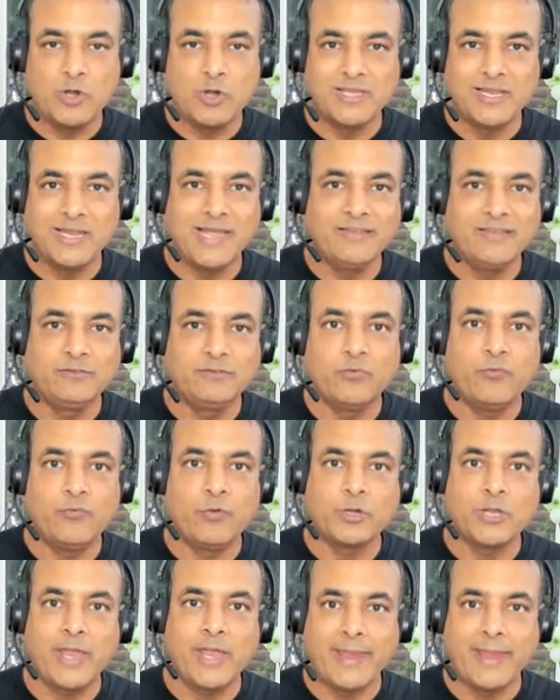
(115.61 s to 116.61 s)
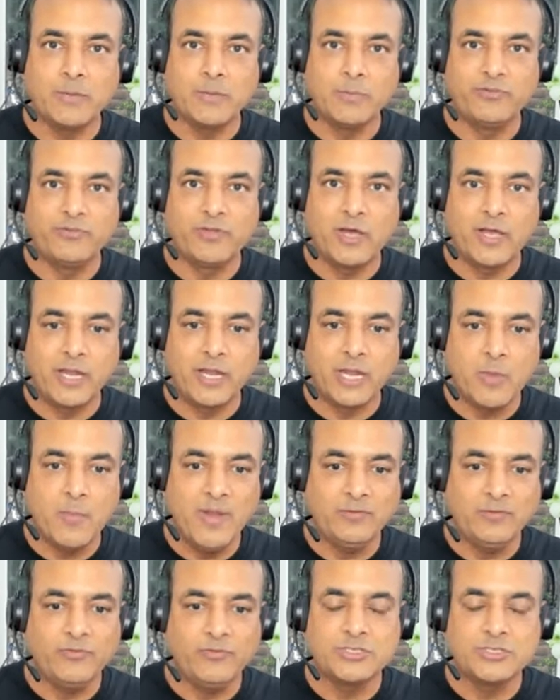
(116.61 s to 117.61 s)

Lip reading: on the lines of what AWS recommends,